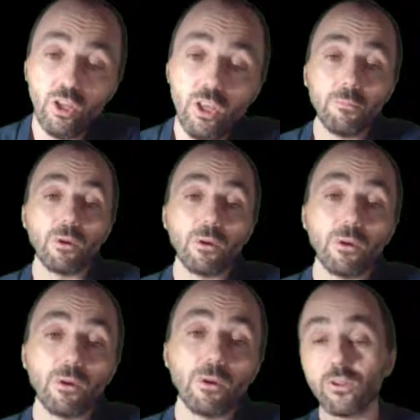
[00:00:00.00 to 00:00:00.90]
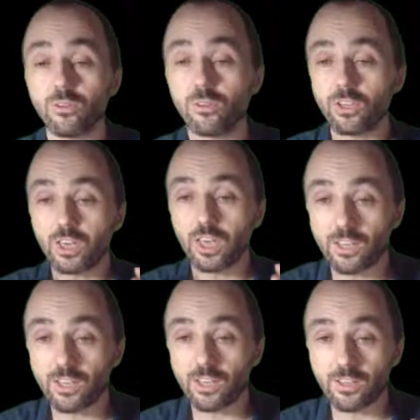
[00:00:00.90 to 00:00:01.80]
but here the
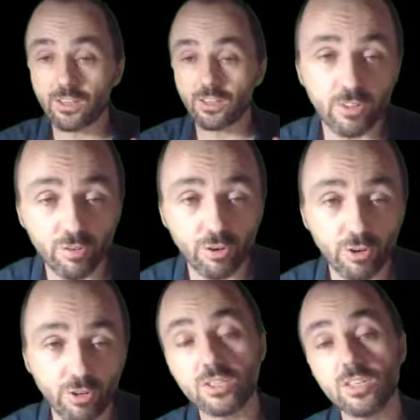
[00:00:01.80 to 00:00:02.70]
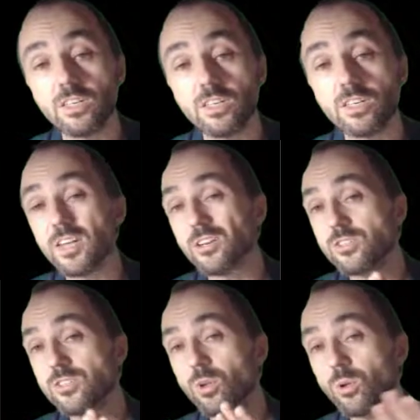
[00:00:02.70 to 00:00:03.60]
key difference is there's
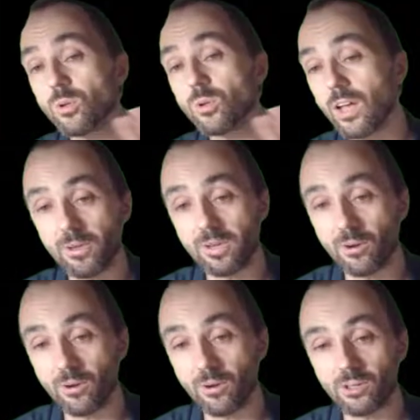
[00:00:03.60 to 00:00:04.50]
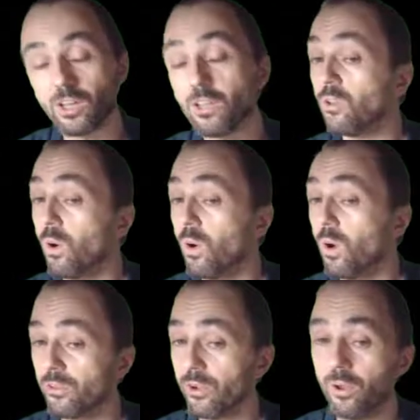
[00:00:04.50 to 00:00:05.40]
no time here. Okay, no
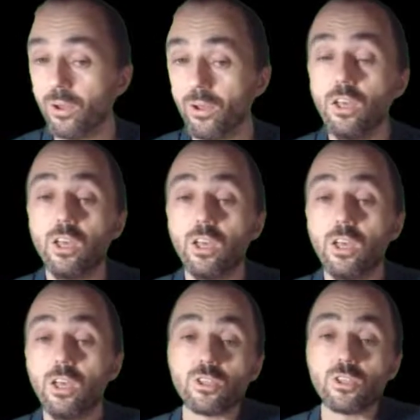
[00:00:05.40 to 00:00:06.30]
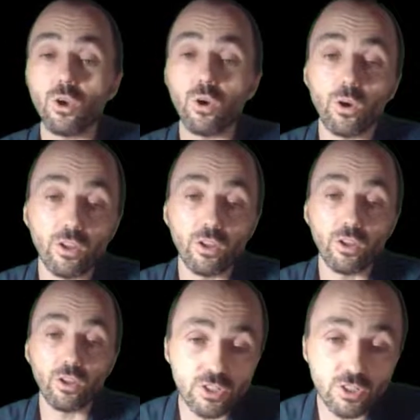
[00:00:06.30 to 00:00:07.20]
order. So an
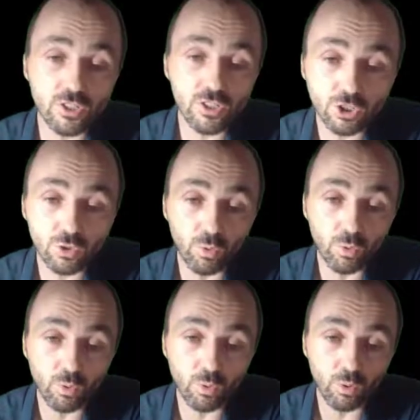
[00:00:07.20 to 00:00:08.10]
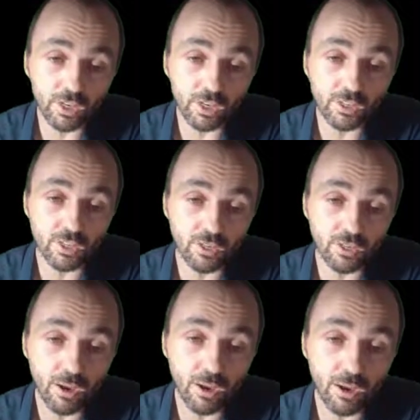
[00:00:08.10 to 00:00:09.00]
association rule X
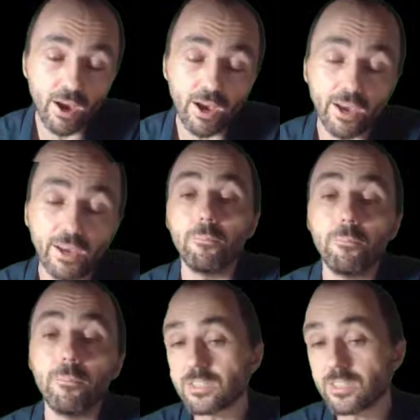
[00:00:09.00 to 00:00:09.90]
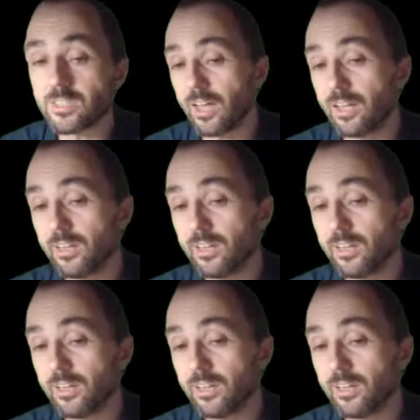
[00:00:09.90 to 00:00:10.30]
imply Y means that